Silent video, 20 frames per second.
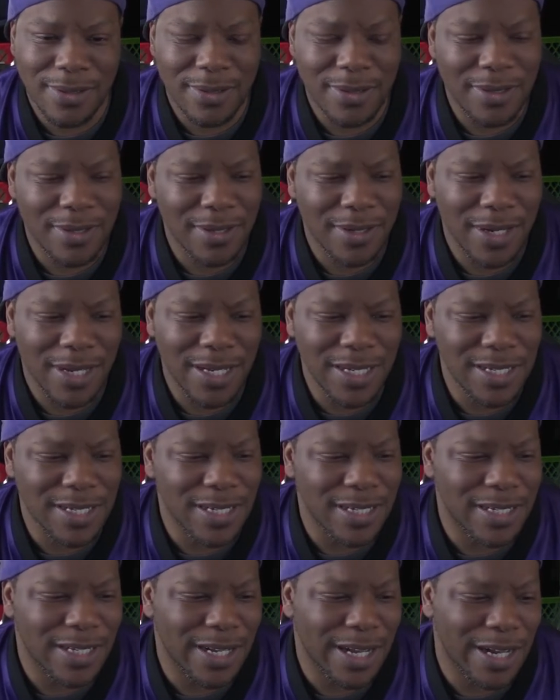So that's
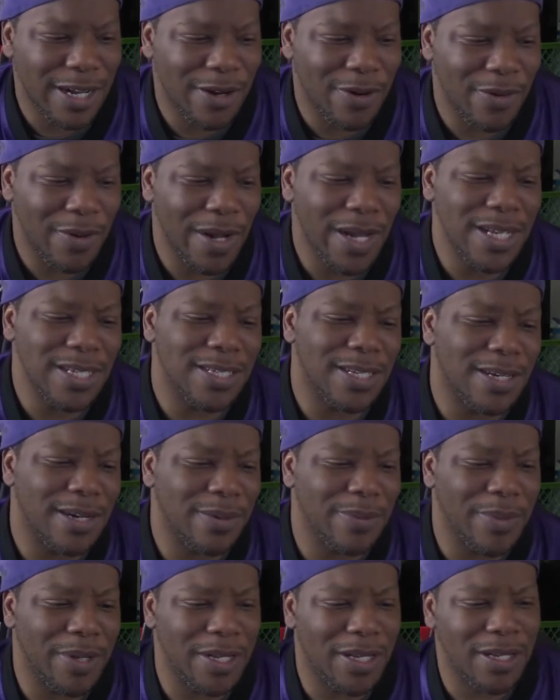just like crazy to
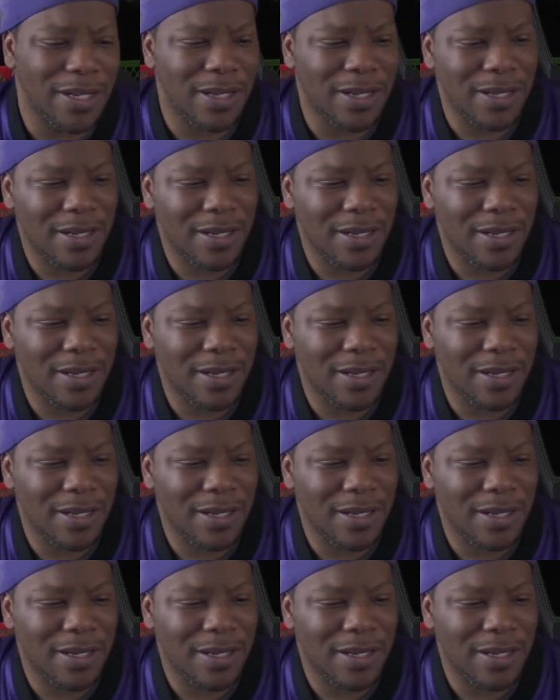me.